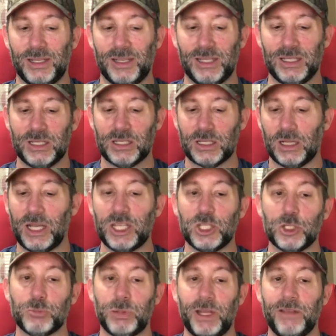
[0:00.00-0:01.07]
this is a
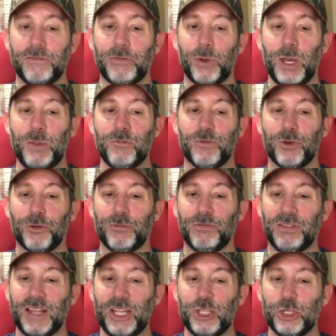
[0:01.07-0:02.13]
license plate frame for
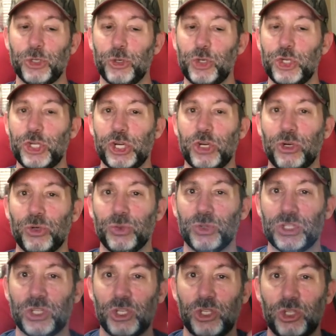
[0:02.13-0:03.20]
Fletcher
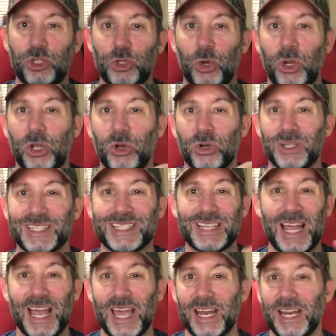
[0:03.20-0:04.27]
Jones Toyota
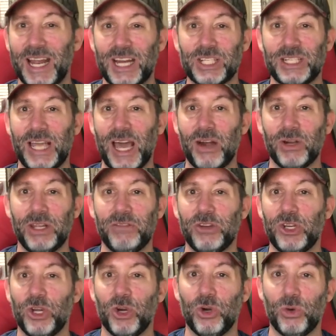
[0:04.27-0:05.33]
Scion. And actually, I don't even
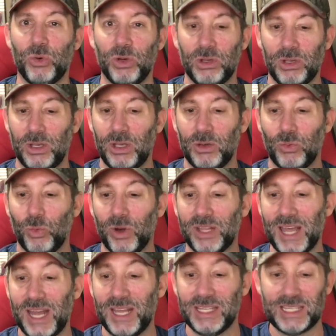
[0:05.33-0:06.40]
know where
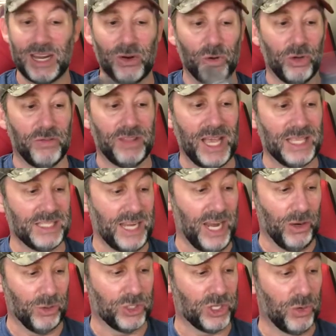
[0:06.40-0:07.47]
that is. I don't know if that's
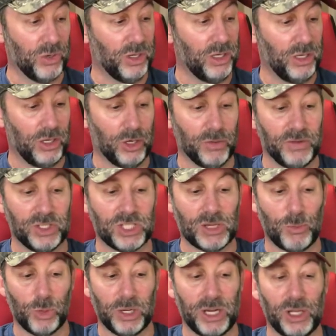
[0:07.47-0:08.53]
Arizona or if it's
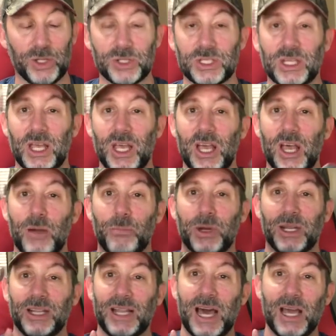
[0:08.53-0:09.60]
somewhere else. But
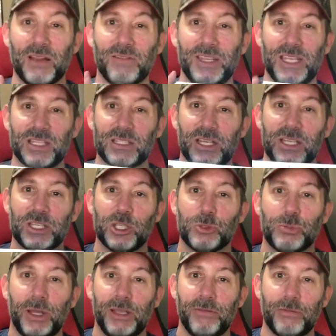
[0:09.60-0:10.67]
a lot of these license
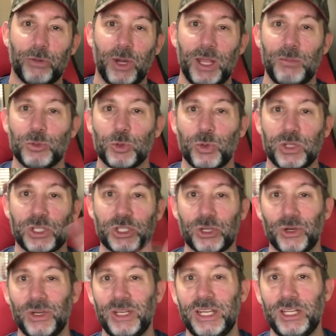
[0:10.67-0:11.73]
plate frames with
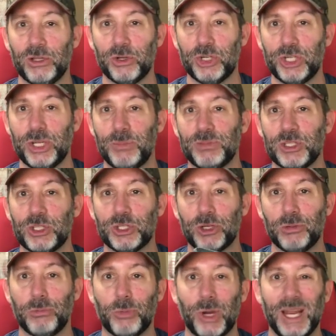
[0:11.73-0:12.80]
certain dealerships and
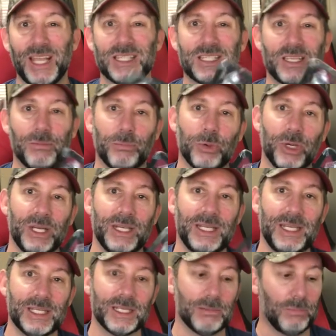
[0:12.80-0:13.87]
certain brands can bring
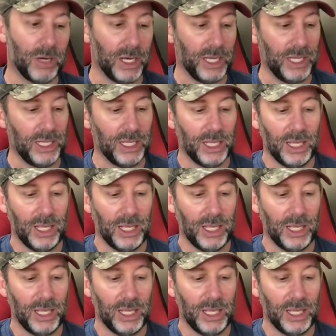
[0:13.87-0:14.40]
decent money,